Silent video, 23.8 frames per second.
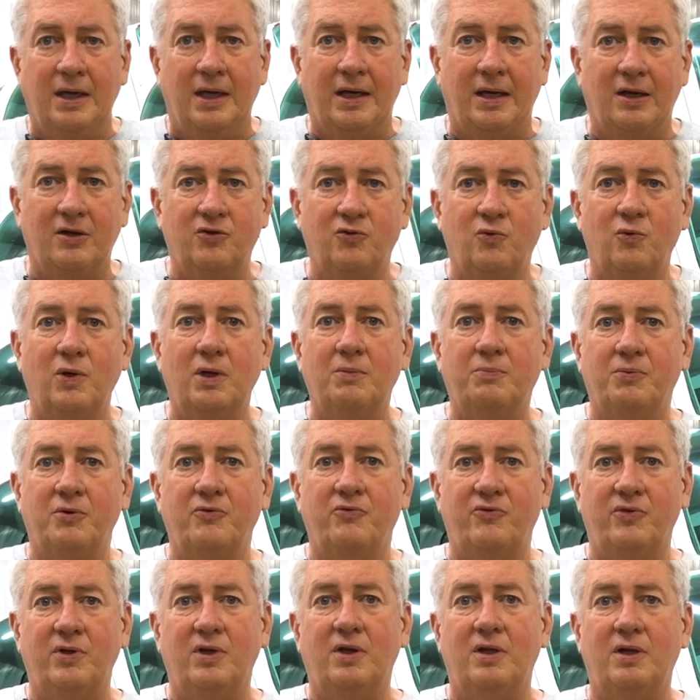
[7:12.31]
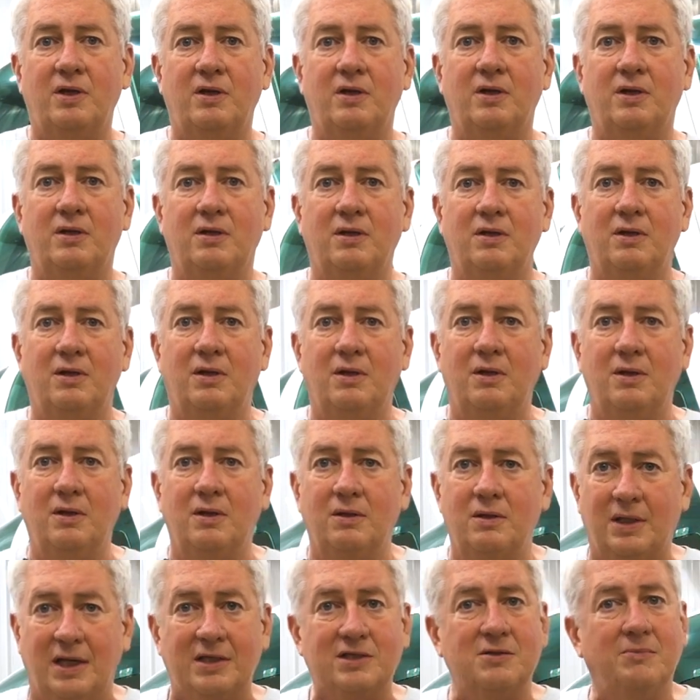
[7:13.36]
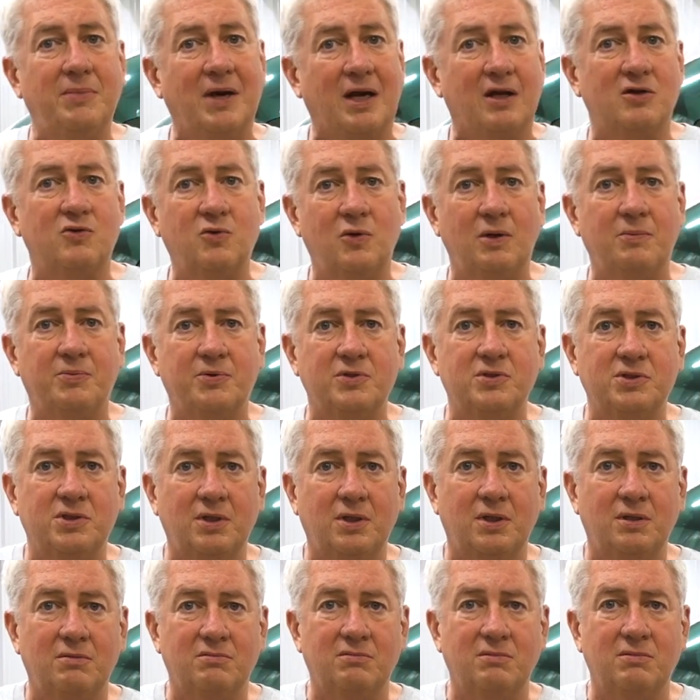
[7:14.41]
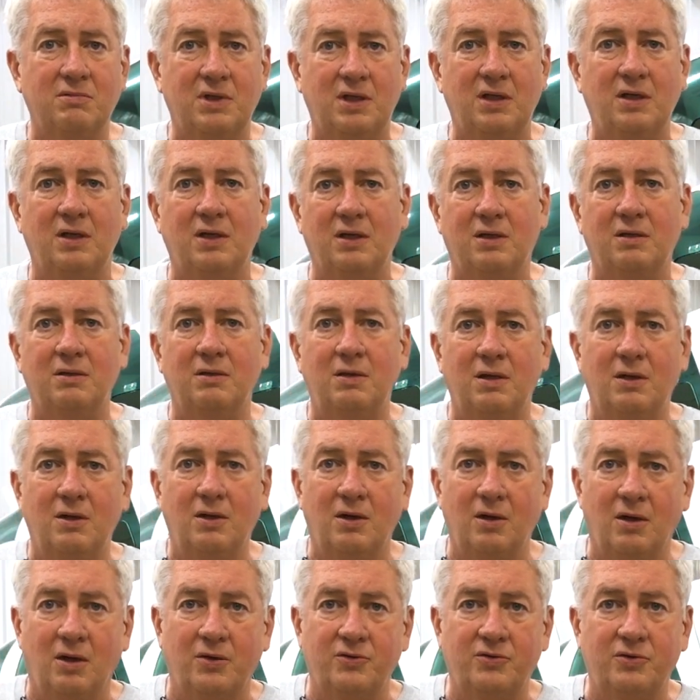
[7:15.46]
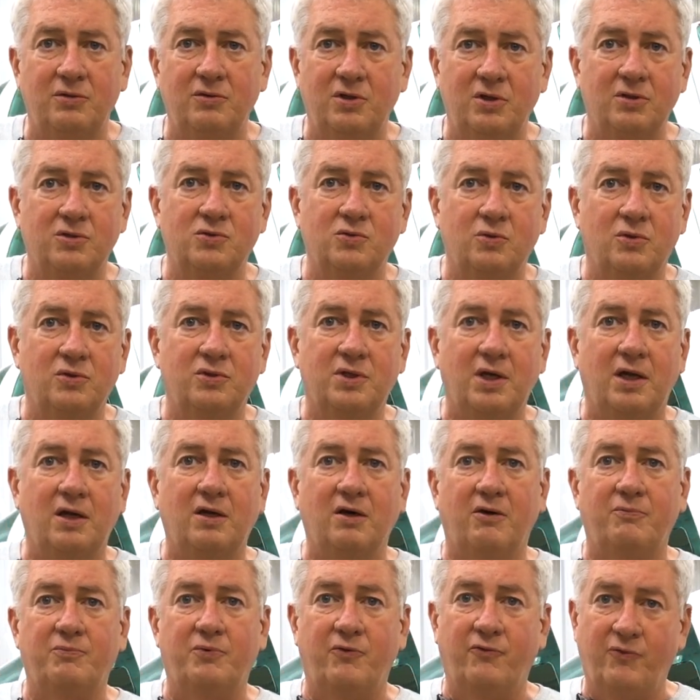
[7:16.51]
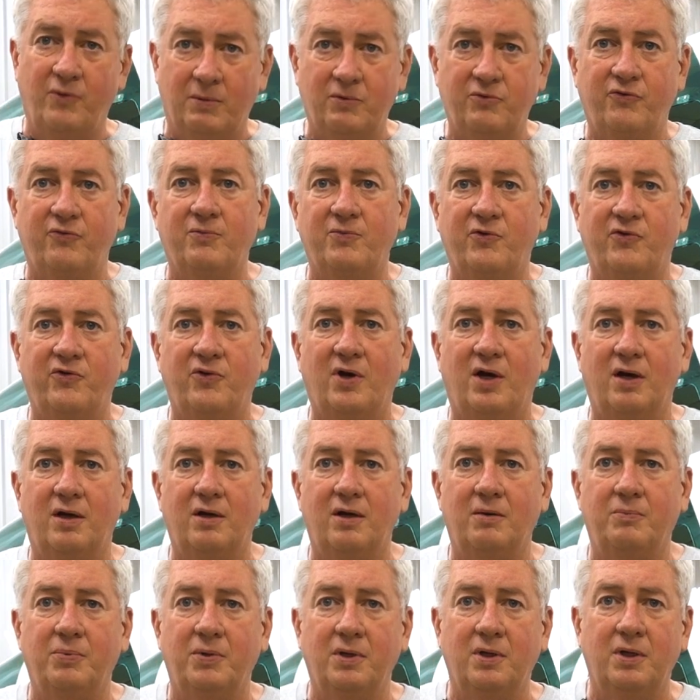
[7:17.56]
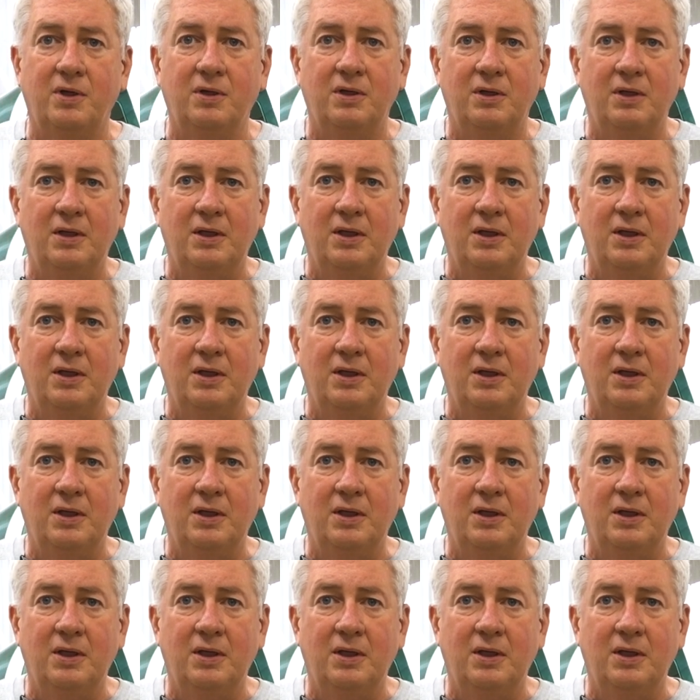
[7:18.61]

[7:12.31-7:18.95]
And a 20% hit, that's about a 20% hit on usual takeoff performance from a stock airplane.